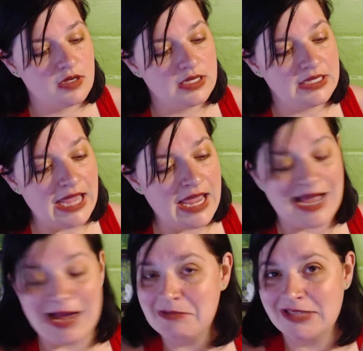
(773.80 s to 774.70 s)
yeah,
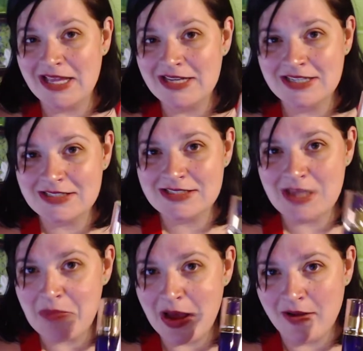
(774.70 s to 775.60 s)
I'm glad to get
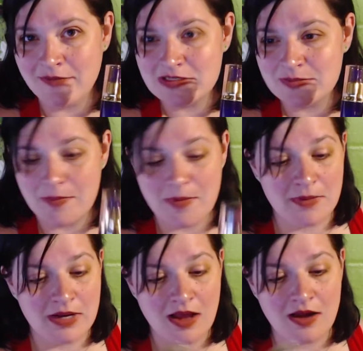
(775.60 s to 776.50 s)
something I don't have to spend my
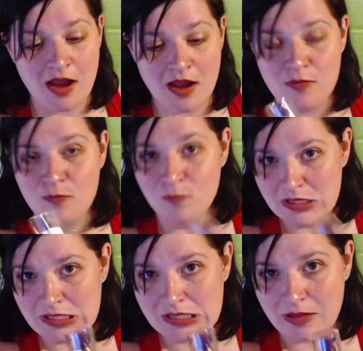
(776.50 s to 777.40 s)
money on, and I
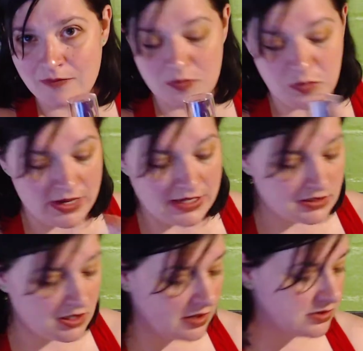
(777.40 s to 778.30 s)
really love the brand
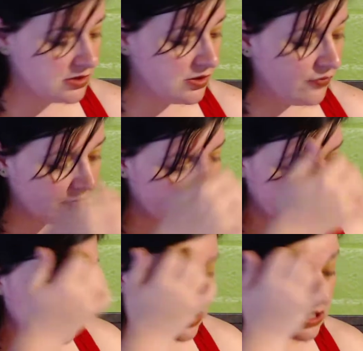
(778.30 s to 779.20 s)
Tarte. So for
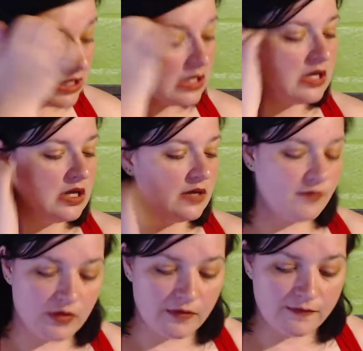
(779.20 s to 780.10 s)
me,
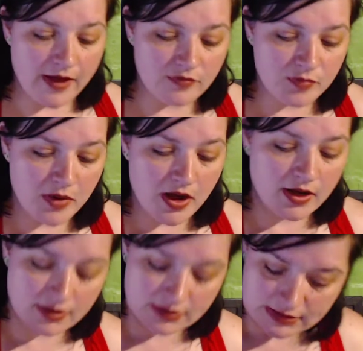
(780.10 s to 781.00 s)
for the 5
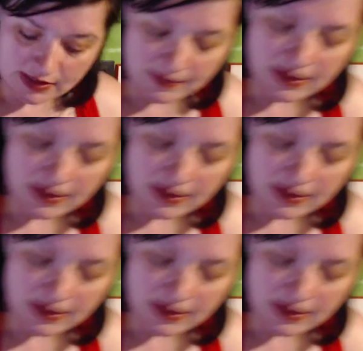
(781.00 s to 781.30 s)
products, I mean,